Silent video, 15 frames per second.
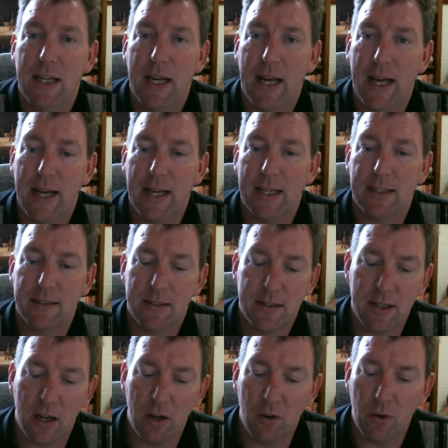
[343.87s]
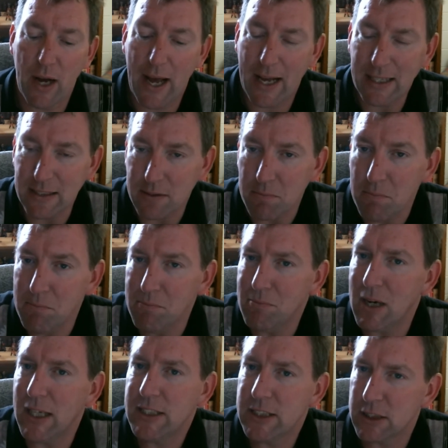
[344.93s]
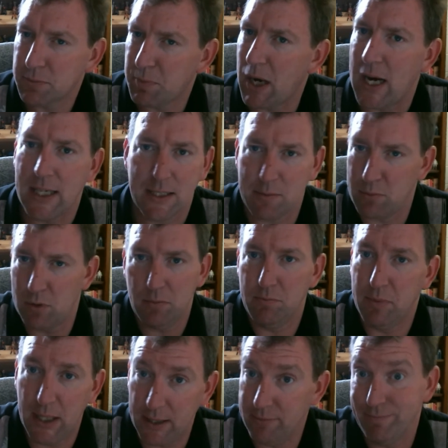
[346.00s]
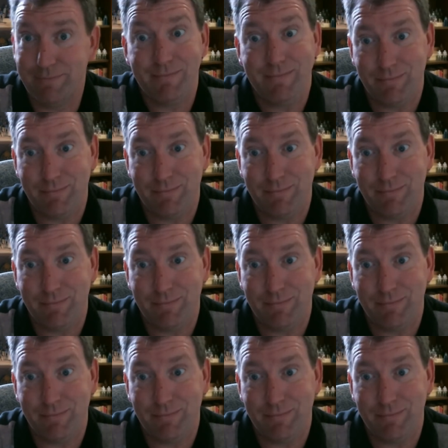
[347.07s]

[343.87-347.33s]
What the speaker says: And so, as much as possible, but